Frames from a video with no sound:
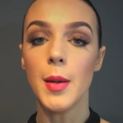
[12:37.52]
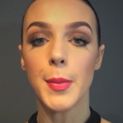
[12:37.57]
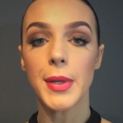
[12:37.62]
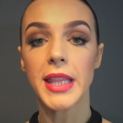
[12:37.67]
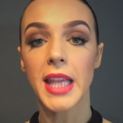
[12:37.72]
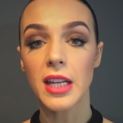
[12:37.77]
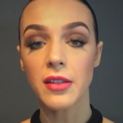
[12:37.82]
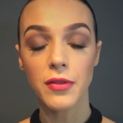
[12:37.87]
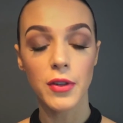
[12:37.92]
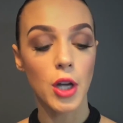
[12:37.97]
But
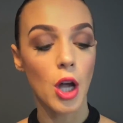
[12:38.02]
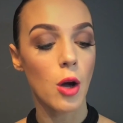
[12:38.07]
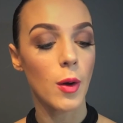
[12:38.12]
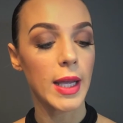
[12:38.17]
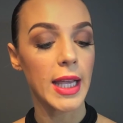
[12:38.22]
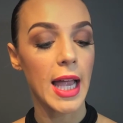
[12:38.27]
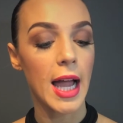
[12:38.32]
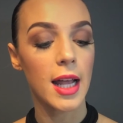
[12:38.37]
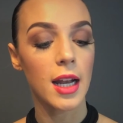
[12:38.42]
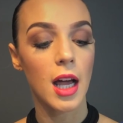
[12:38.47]
then for
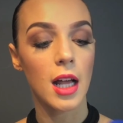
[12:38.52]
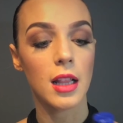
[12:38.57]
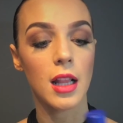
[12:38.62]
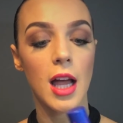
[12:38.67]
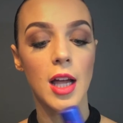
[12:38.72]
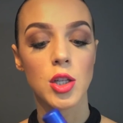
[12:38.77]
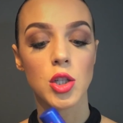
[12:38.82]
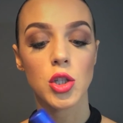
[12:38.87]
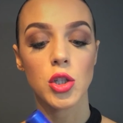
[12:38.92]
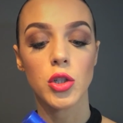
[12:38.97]
going out, I
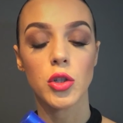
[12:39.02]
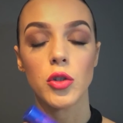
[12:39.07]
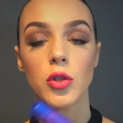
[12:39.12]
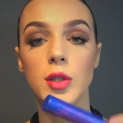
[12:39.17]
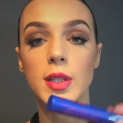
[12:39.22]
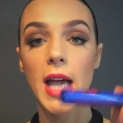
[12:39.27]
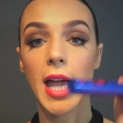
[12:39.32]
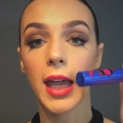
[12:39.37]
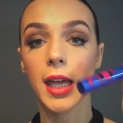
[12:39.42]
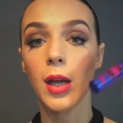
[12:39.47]
like to
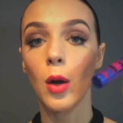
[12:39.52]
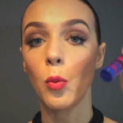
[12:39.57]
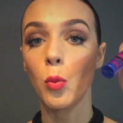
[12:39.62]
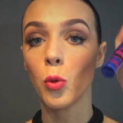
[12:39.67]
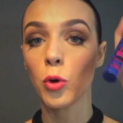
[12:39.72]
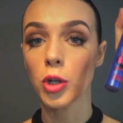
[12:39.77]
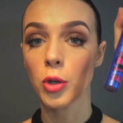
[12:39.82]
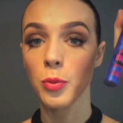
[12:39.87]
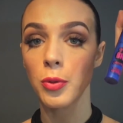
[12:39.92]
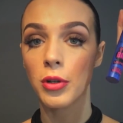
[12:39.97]
use a
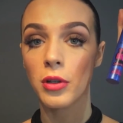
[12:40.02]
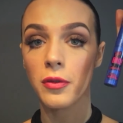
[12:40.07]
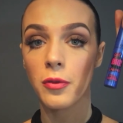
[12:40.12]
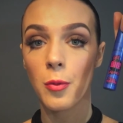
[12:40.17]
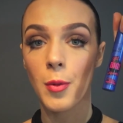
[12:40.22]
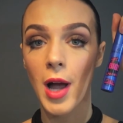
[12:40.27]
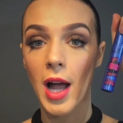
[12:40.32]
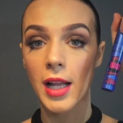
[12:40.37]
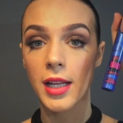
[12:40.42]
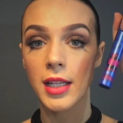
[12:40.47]
waterproof
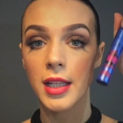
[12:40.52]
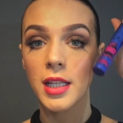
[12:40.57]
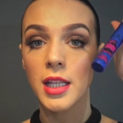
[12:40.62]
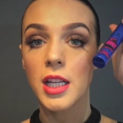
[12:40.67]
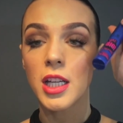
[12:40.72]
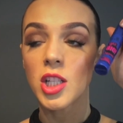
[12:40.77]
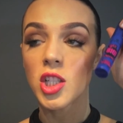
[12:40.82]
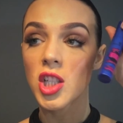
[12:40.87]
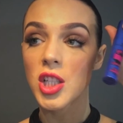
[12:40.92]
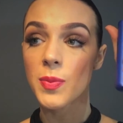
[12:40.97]
one,
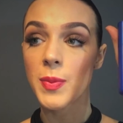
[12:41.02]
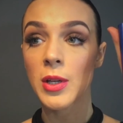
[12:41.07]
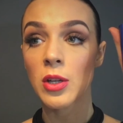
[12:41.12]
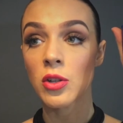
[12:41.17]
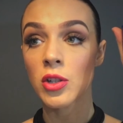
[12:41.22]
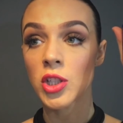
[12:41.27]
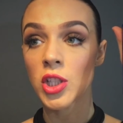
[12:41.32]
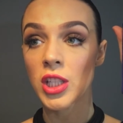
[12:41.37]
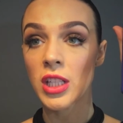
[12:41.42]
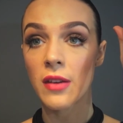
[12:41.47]
just
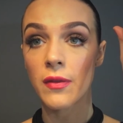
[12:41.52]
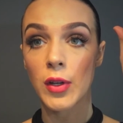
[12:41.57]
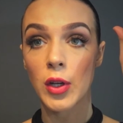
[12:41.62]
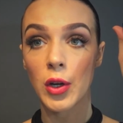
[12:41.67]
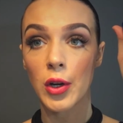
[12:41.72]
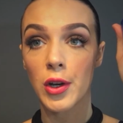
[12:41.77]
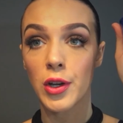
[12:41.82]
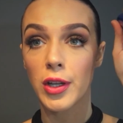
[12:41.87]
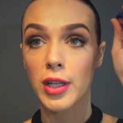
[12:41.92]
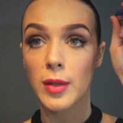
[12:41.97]
because you never
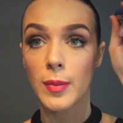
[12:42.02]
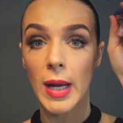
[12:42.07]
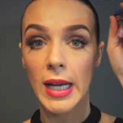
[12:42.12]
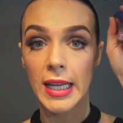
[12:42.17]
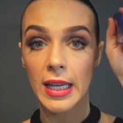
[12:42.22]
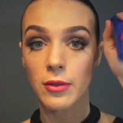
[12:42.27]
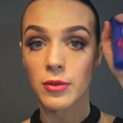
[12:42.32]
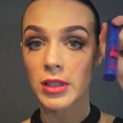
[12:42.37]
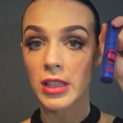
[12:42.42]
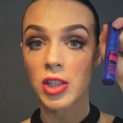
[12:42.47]
know, you might
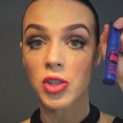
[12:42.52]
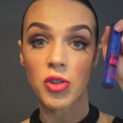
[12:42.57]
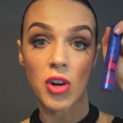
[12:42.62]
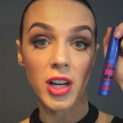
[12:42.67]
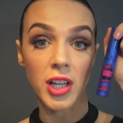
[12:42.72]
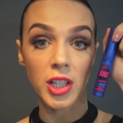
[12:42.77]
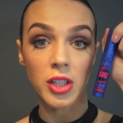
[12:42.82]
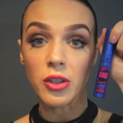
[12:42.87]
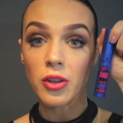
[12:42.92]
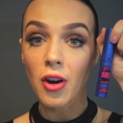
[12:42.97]
get really
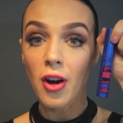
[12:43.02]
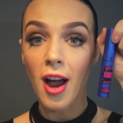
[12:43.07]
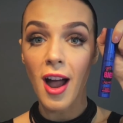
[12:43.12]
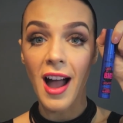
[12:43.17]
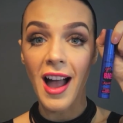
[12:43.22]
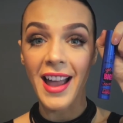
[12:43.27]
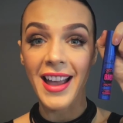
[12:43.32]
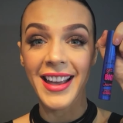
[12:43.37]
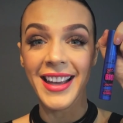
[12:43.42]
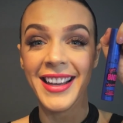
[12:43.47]
drunk and
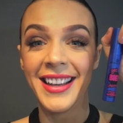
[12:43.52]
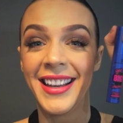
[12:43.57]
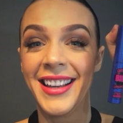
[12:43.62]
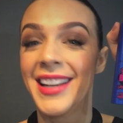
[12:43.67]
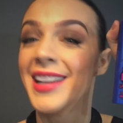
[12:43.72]
cry.